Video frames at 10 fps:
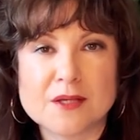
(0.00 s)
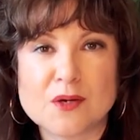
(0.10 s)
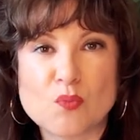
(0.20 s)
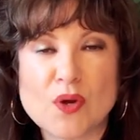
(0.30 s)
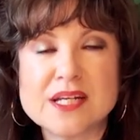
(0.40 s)

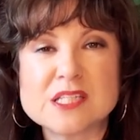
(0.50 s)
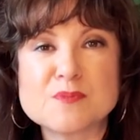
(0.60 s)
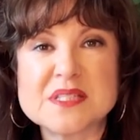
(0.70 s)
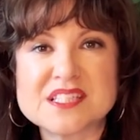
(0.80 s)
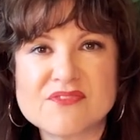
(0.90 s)
one
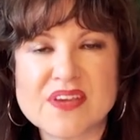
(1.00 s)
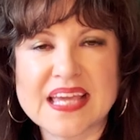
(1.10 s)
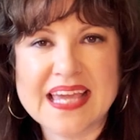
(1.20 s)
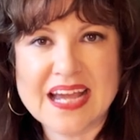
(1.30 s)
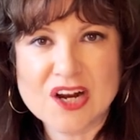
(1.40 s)

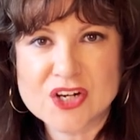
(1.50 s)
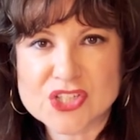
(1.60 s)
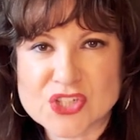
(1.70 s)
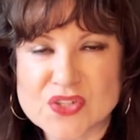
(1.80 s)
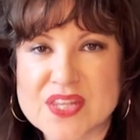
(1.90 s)
specific
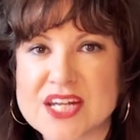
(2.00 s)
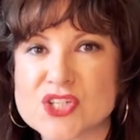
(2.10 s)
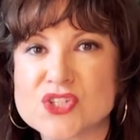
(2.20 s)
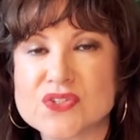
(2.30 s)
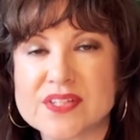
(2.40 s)
character
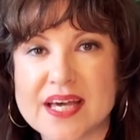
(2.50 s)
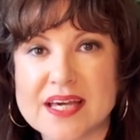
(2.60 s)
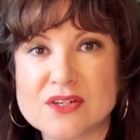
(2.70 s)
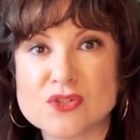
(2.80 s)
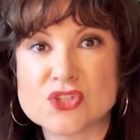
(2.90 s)

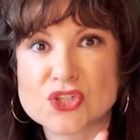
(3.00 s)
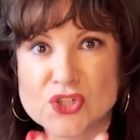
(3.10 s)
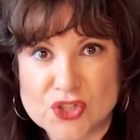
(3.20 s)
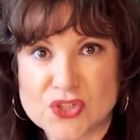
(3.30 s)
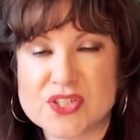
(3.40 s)
that
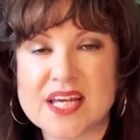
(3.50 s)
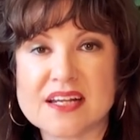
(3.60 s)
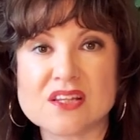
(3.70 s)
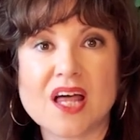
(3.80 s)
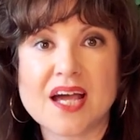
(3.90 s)
turned and
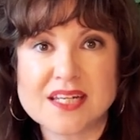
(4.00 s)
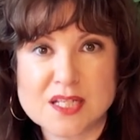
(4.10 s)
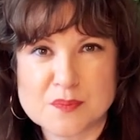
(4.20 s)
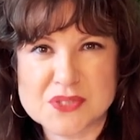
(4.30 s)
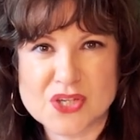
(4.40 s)
aligned
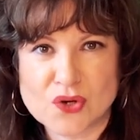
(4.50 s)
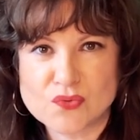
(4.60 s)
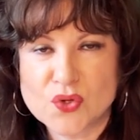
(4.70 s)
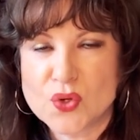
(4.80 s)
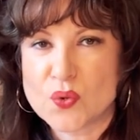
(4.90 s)

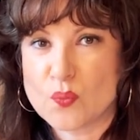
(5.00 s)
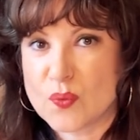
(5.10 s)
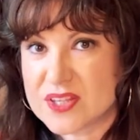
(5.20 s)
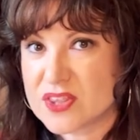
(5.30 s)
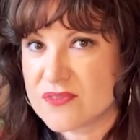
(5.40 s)
himself
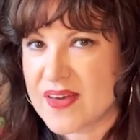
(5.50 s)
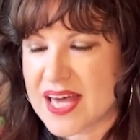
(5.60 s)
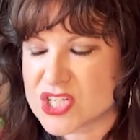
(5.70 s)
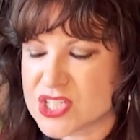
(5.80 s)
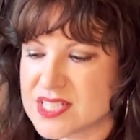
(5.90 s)
with the
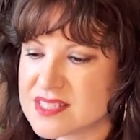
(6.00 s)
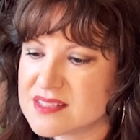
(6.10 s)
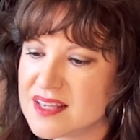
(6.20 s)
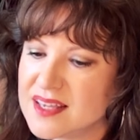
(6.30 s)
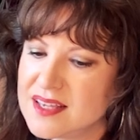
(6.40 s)

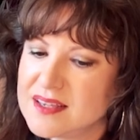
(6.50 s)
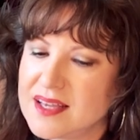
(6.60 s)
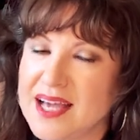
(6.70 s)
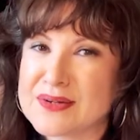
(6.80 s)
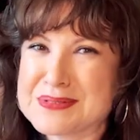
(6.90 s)
fascists,
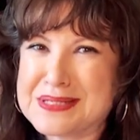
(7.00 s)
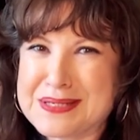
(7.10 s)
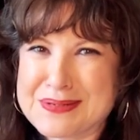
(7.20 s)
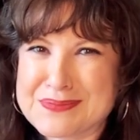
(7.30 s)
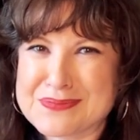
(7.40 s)
how does
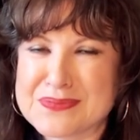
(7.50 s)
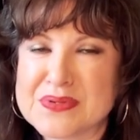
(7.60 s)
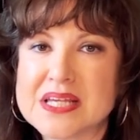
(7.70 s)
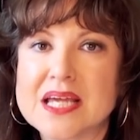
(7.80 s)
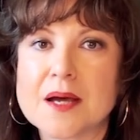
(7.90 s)
he
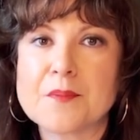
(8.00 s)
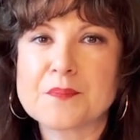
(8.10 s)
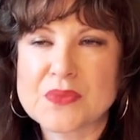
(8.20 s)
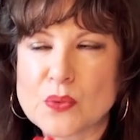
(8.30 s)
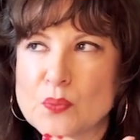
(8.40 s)

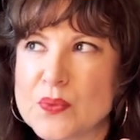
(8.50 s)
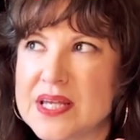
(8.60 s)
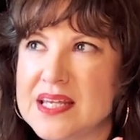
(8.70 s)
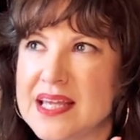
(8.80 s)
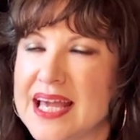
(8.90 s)

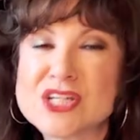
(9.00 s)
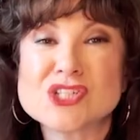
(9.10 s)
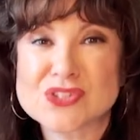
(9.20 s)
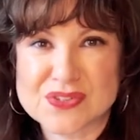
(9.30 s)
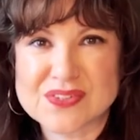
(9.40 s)

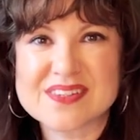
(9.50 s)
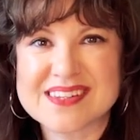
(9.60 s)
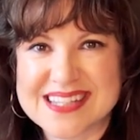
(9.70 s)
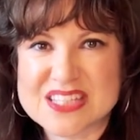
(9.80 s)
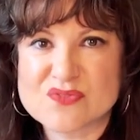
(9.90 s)
re-enter
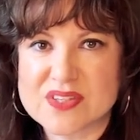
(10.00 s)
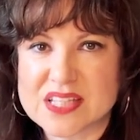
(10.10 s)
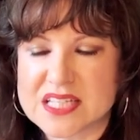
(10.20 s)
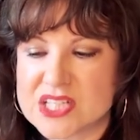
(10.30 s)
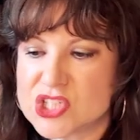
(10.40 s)
this
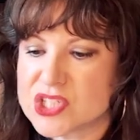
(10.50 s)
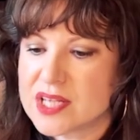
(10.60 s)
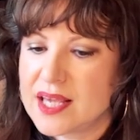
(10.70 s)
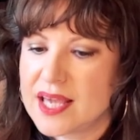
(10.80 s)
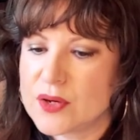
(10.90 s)
village
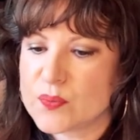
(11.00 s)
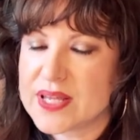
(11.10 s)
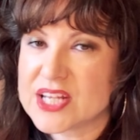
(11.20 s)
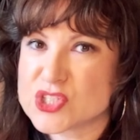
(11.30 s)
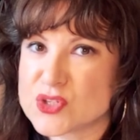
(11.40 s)
and
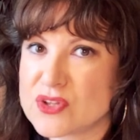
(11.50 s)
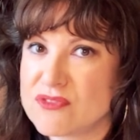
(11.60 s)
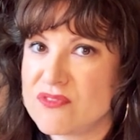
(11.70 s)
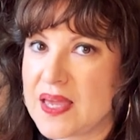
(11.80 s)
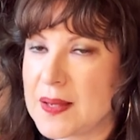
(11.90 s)
re-enter the
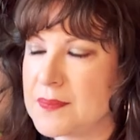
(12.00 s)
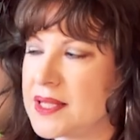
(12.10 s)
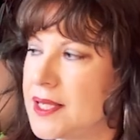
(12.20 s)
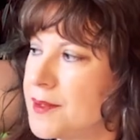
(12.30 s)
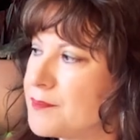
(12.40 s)

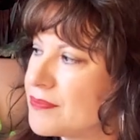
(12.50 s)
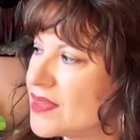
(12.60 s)
family?